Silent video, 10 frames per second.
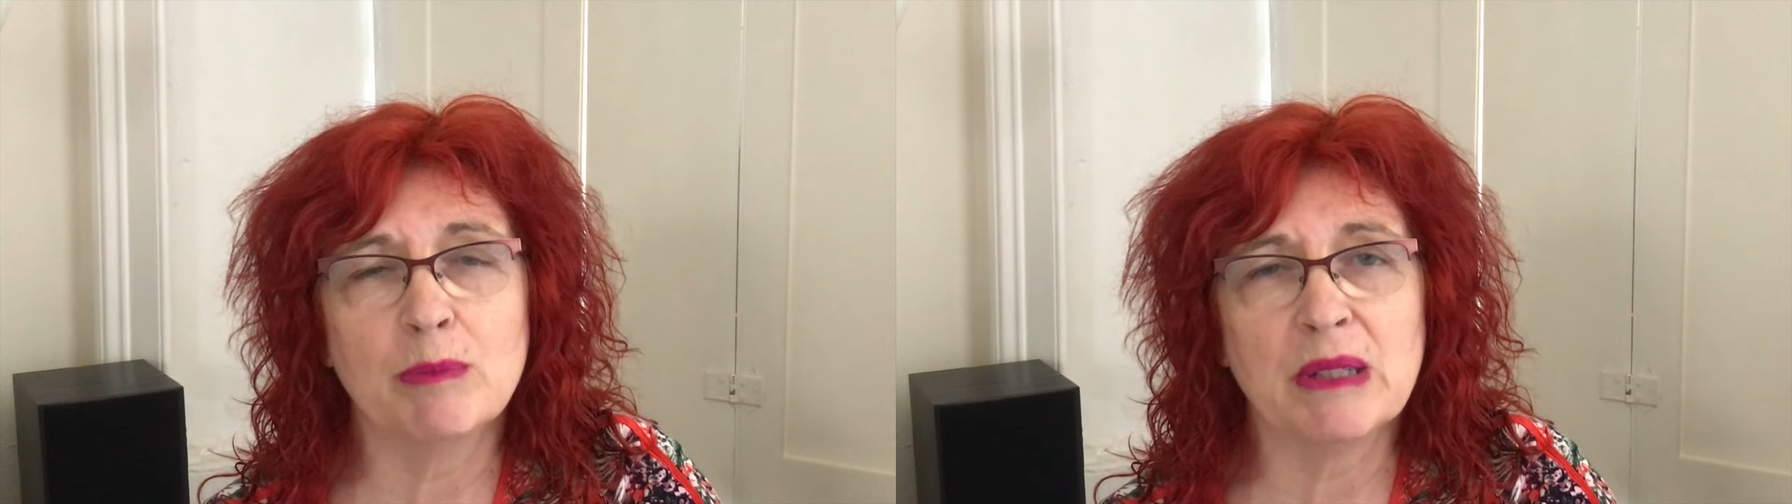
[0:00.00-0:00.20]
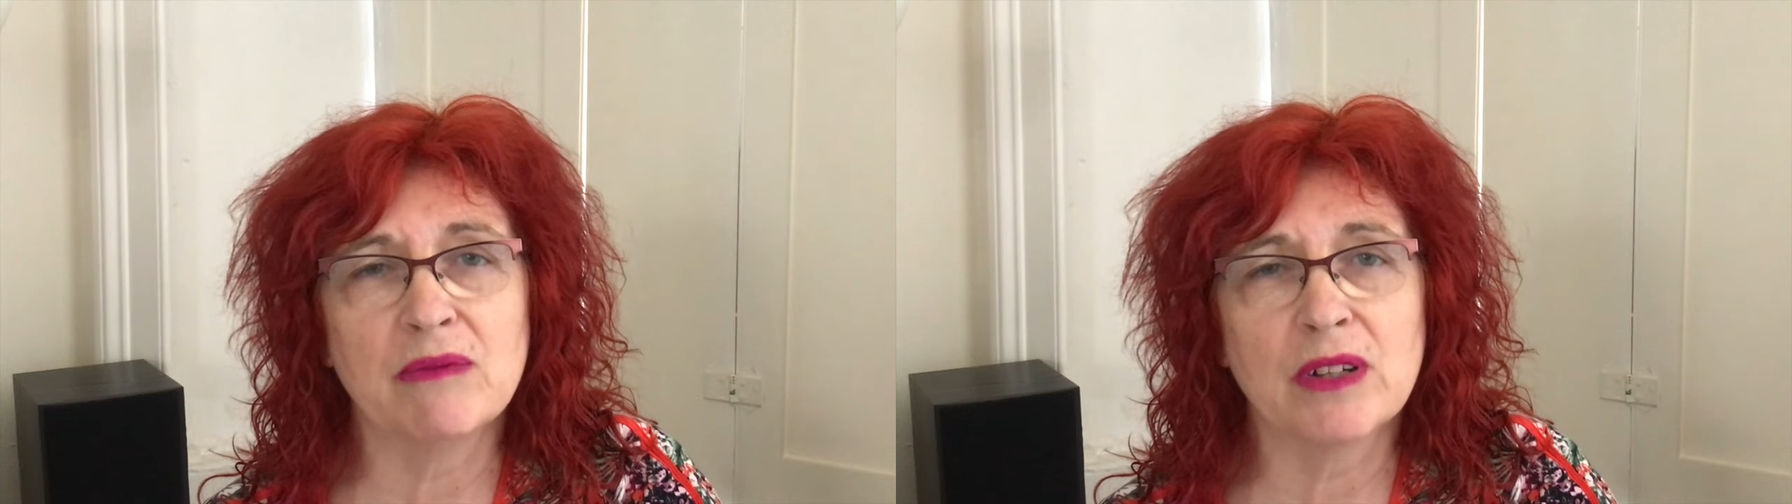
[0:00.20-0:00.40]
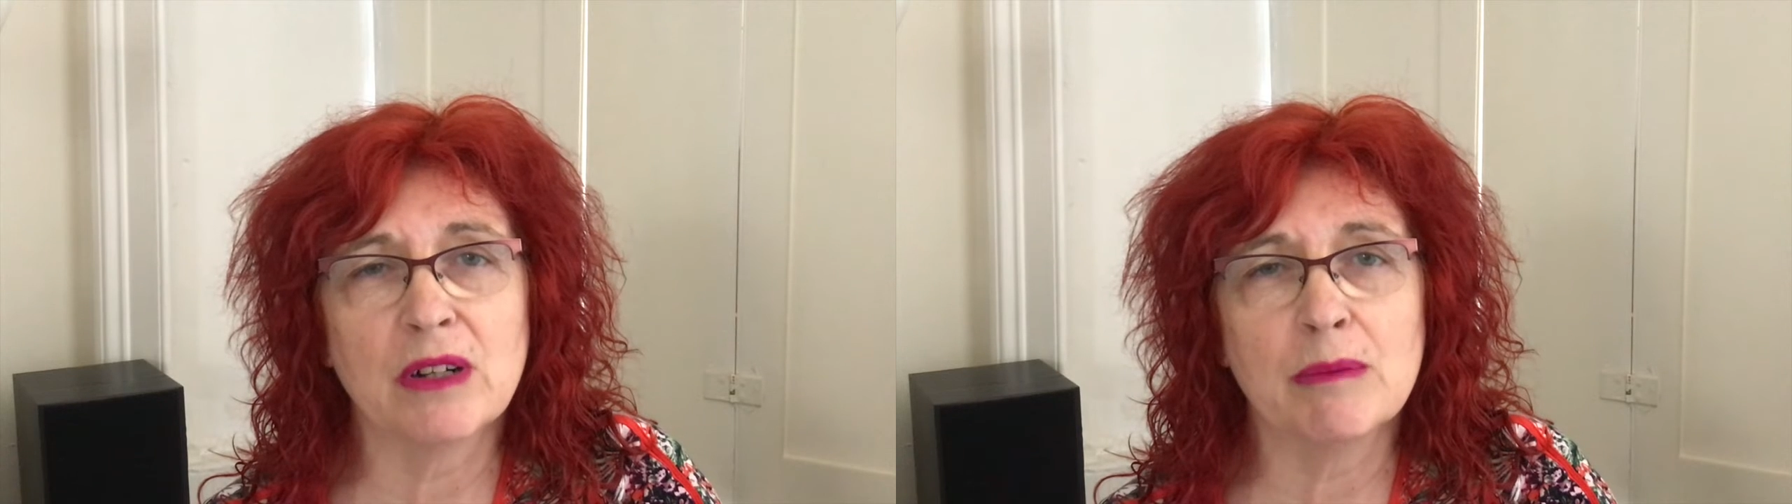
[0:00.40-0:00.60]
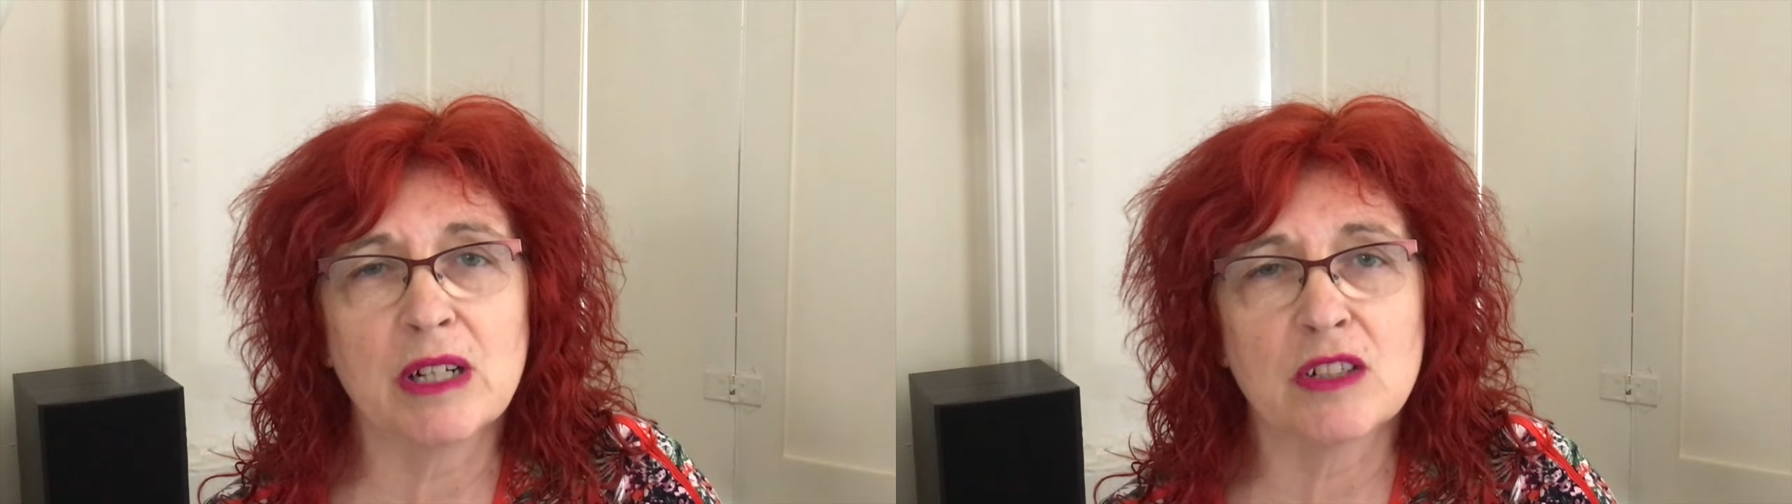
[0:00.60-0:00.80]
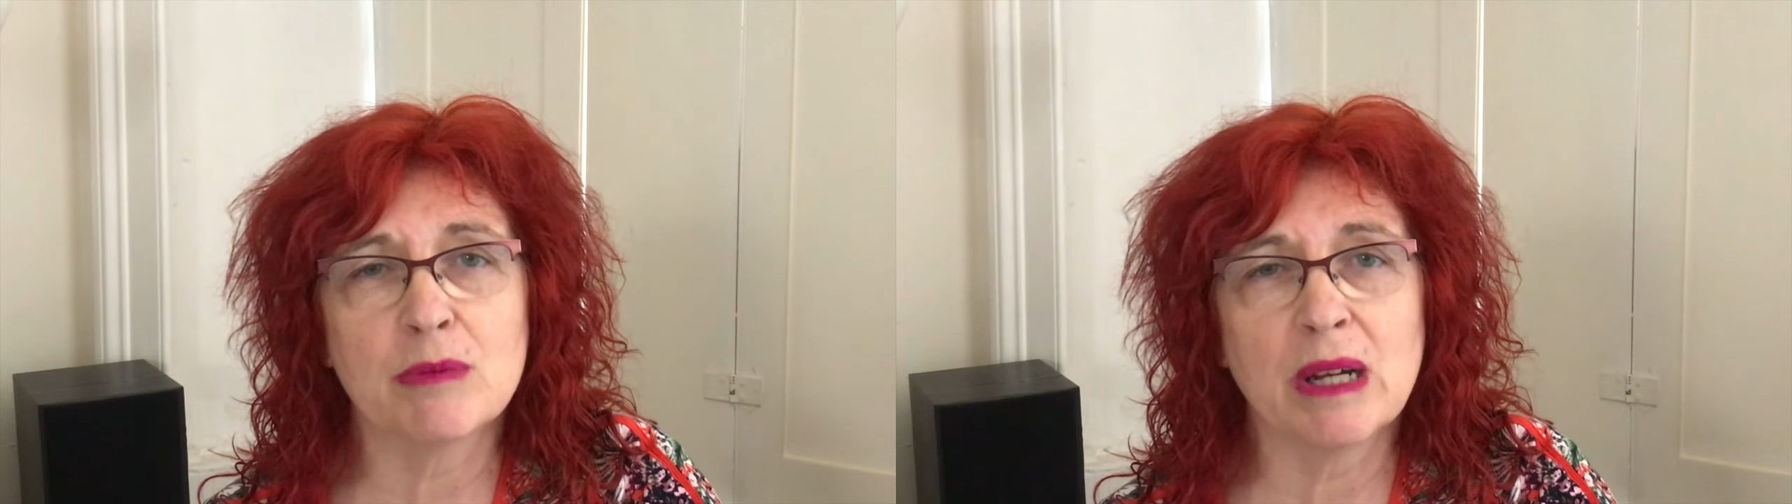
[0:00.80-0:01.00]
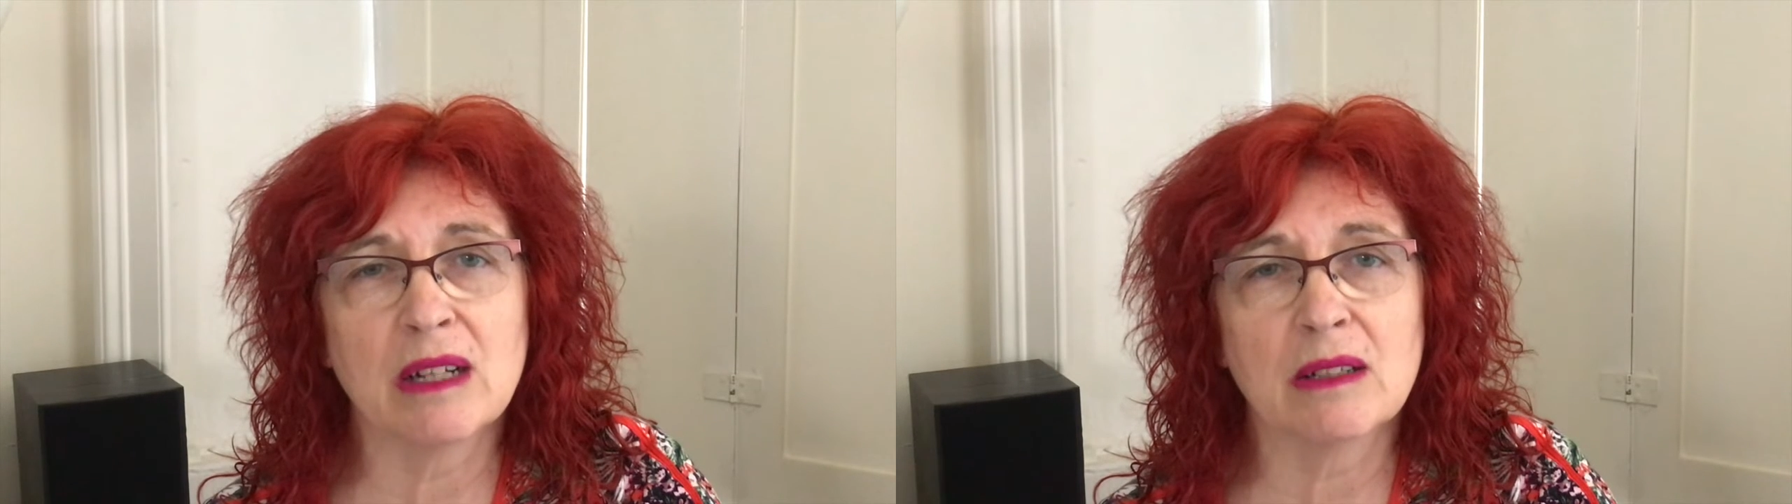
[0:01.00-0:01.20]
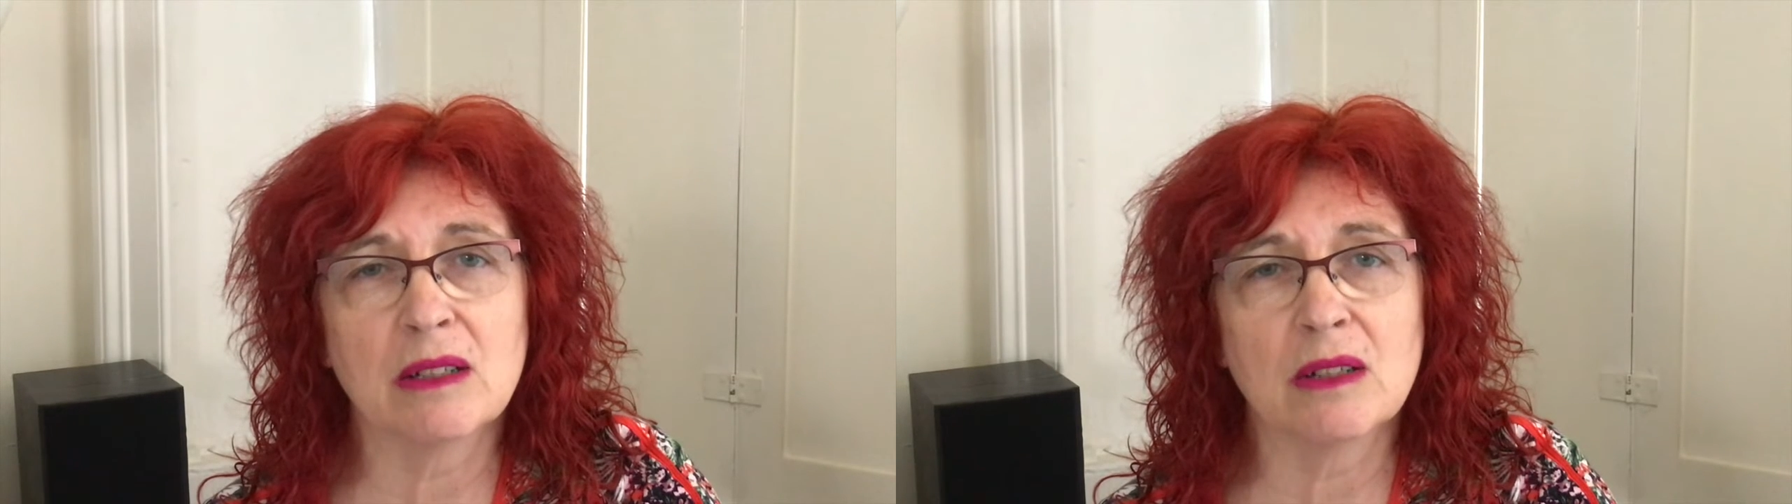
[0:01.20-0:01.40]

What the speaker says: be very much about